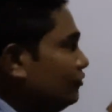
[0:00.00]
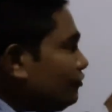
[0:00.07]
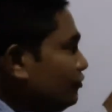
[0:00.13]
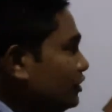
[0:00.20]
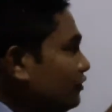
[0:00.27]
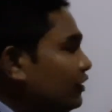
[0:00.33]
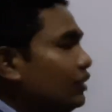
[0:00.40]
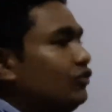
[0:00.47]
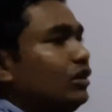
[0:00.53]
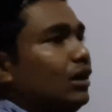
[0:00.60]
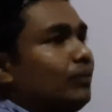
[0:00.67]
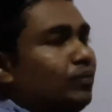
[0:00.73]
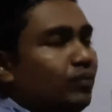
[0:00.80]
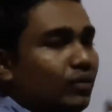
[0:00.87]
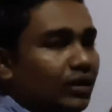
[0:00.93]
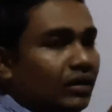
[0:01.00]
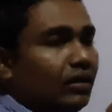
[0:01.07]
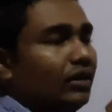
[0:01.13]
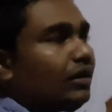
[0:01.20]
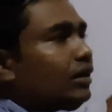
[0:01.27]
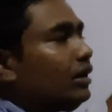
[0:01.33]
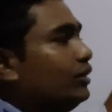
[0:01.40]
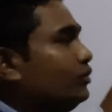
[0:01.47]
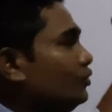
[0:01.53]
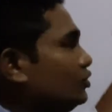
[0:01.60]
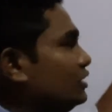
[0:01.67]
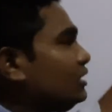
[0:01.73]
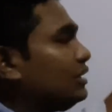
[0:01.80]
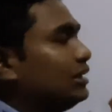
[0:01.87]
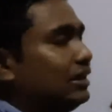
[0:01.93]
When you are
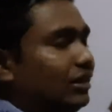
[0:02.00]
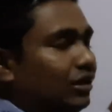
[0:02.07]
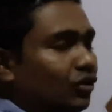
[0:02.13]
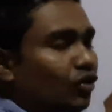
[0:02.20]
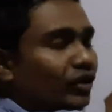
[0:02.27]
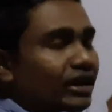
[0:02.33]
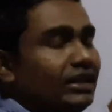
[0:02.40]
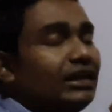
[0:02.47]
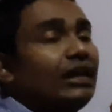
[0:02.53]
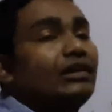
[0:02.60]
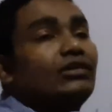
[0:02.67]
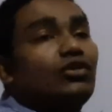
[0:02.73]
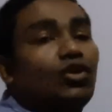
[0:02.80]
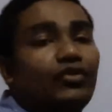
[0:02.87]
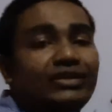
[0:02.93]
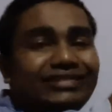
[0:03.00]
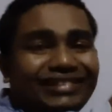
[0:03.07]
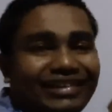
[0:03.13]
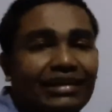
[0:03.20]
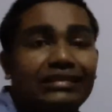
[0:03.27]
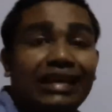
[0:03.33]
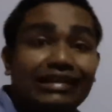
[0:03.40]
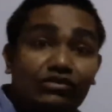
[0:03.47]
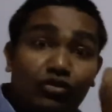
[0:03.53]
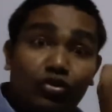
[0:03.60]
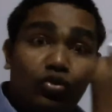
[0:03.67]
using coin and drawing circle, that's all.